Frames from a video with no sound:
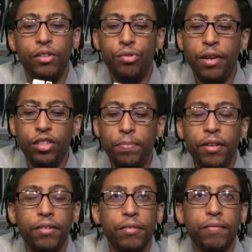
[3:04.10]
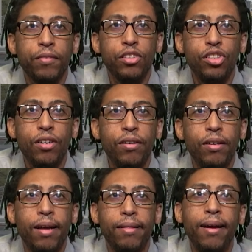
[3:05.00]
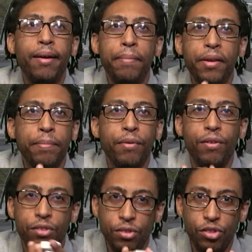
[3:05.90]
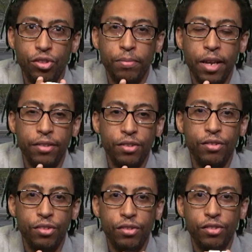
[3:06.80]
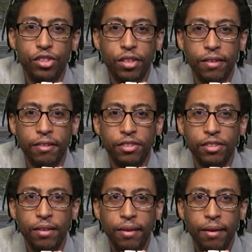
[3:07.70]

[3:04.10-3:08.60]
transmitter. So a lot of people on YouTube, they do use this,